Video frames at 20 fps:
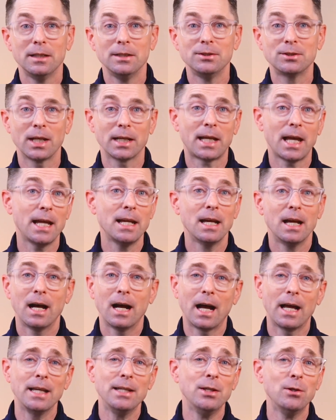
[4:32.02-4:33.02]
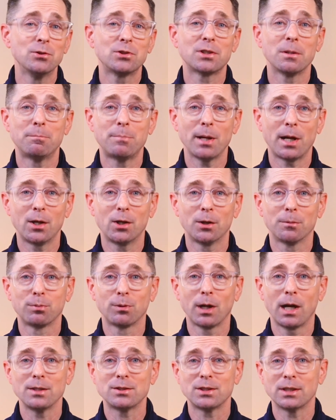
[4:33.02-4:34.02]
He's like, hey, I use competitive
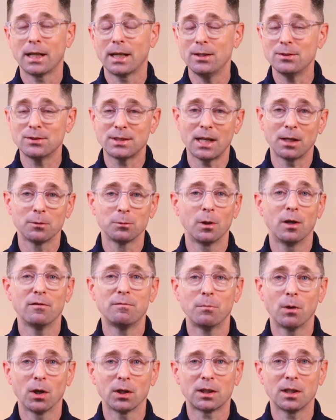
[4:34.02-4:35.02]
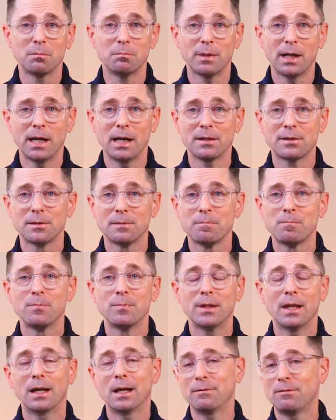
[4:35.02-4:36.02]
pricing. I use that rough markup math.
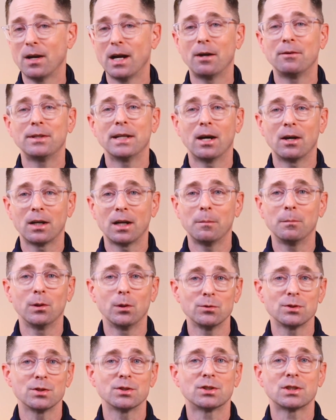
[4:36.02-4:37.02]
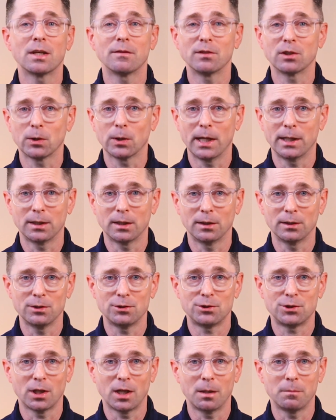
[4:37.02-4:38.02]
I found out I'm losing $7,000 on this
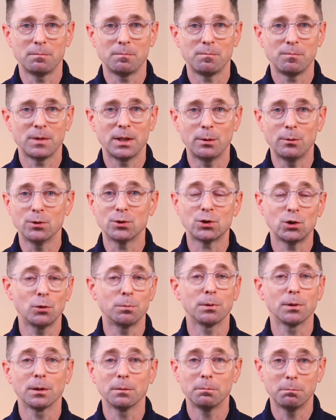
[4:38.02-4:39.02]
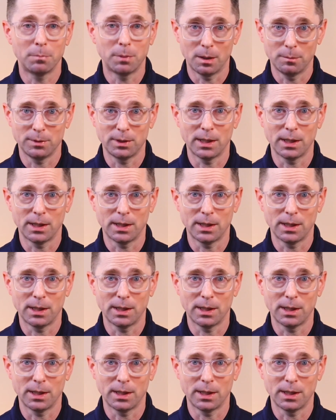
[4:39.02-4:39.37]
job. He was super bummed